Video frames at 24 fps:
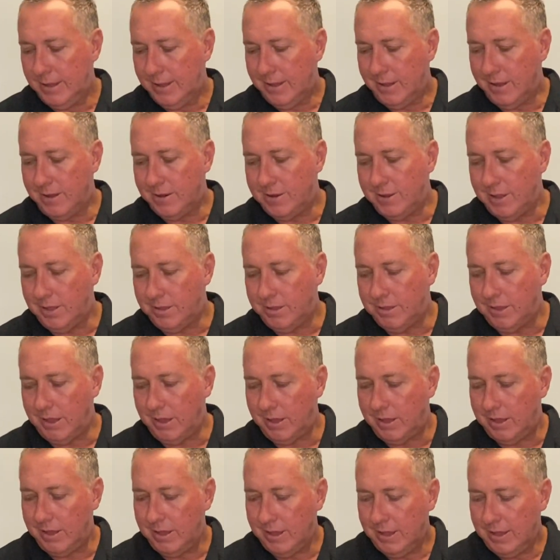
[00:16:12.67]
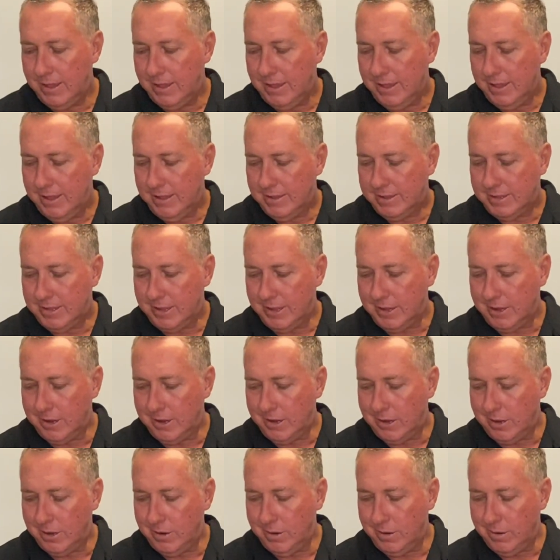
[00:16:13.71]
I dare think.
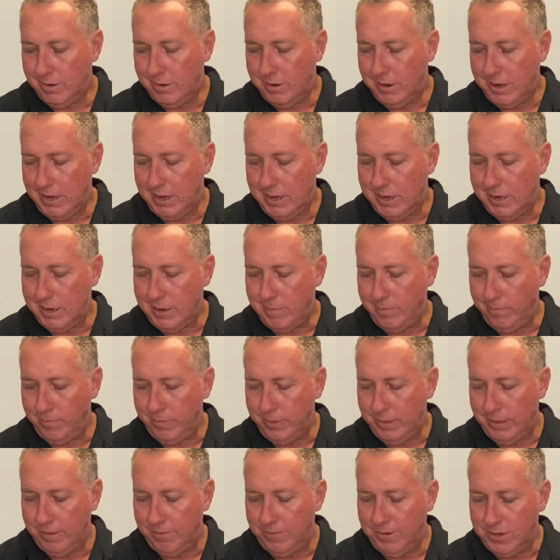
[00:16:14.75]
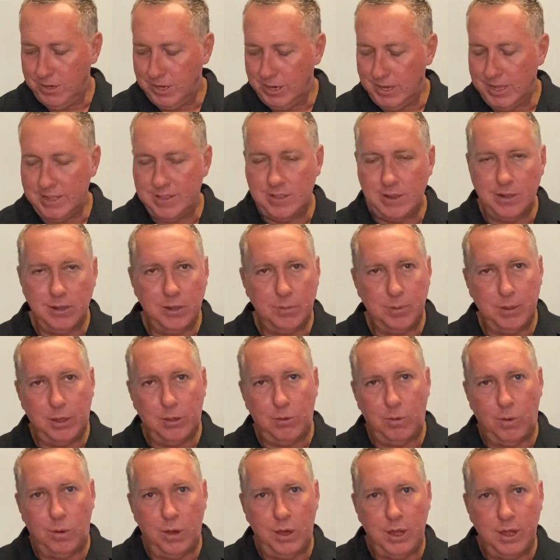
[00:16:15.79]
So the fishing gets a little bit
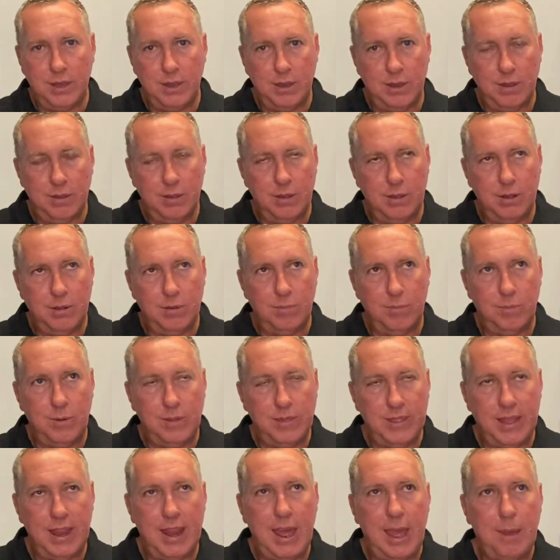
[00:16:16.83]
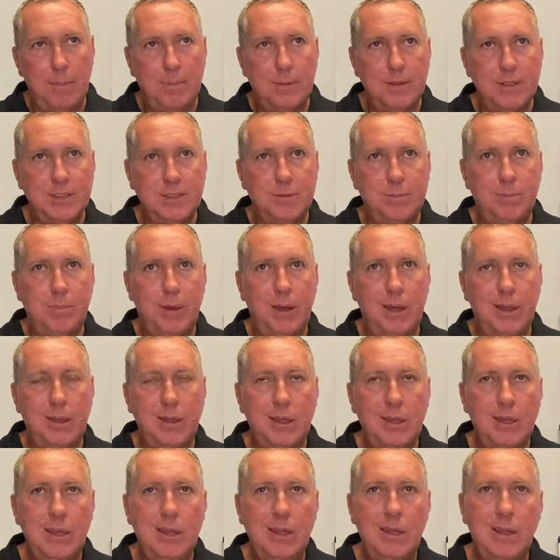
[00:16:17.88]
quiet when that happens, but
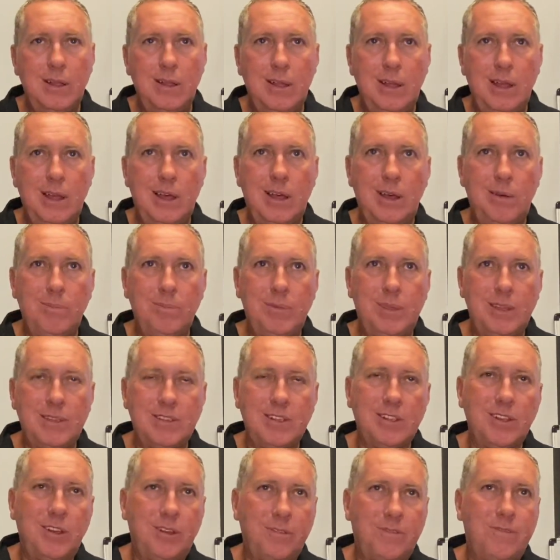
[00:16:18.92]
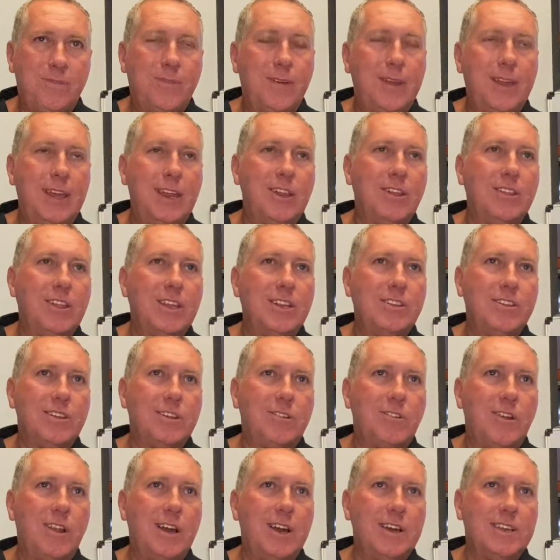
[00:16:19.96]
there's a lot of feed on the edge of the
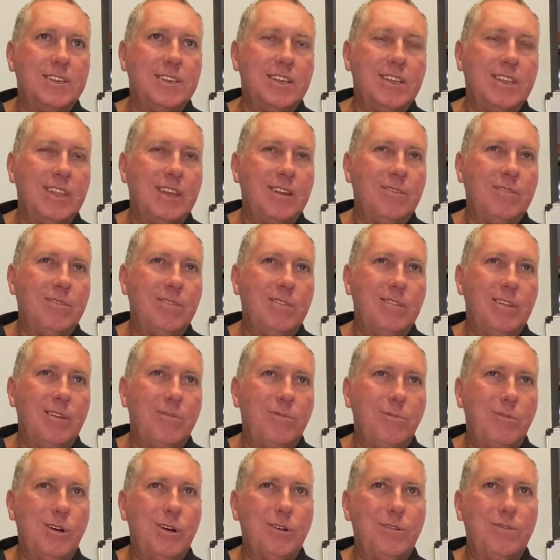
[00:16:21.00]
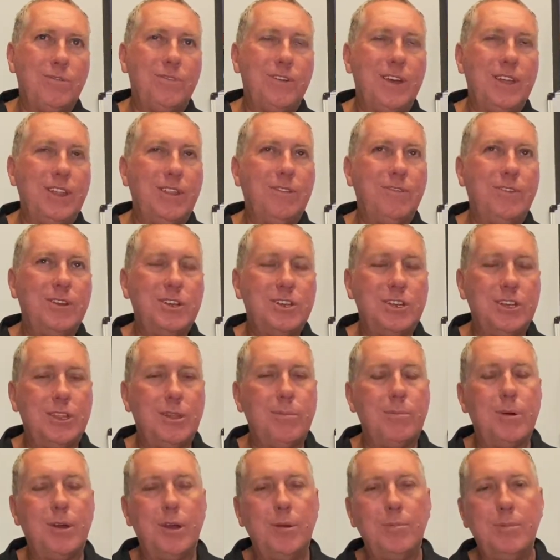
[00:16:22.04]
grass, and they're well fed, the fish at the
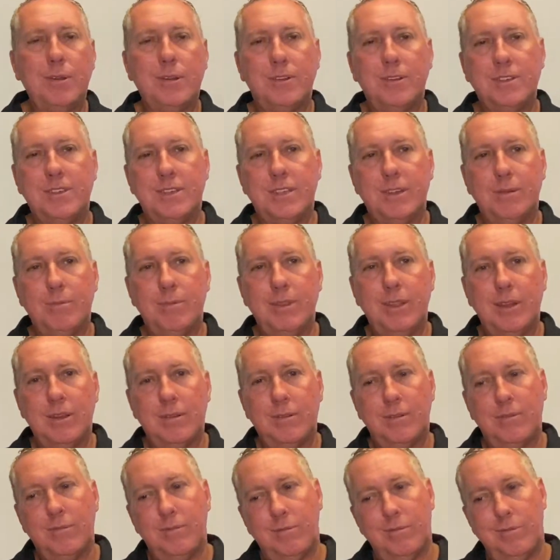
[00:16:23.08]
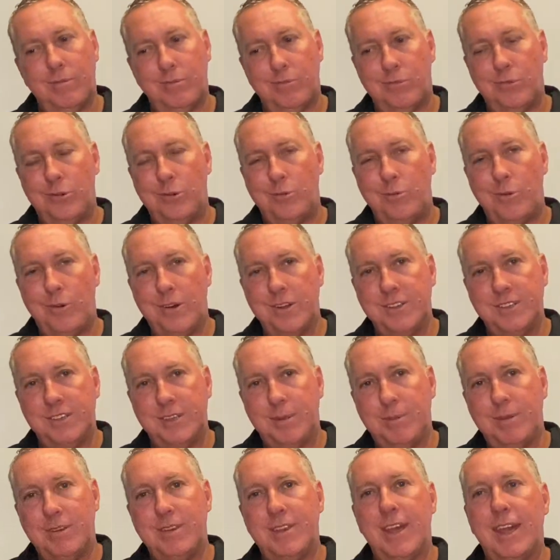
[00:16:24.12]
moment, because when the water rises
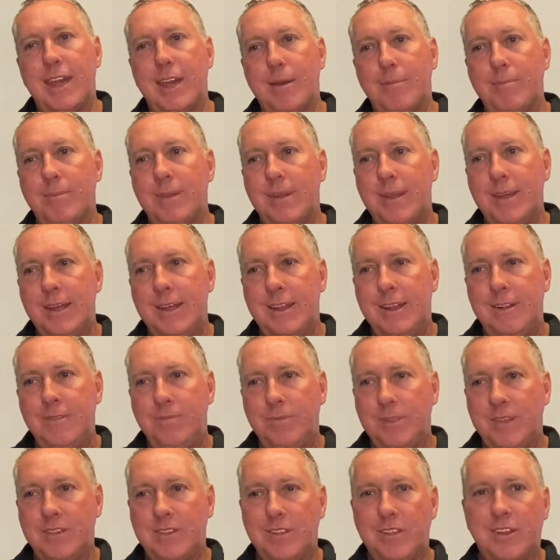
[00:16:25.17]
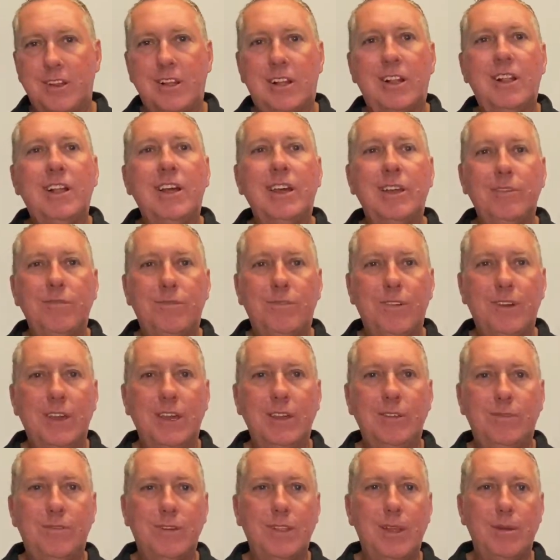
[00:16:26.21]
up the dam, there's a lot of clean
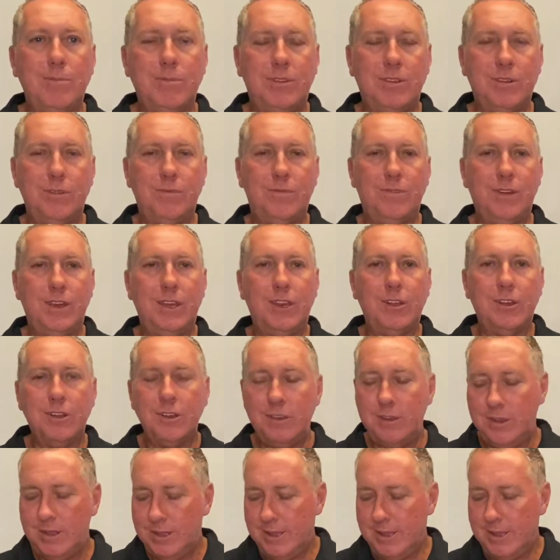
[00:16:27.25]
feed for them to feed on,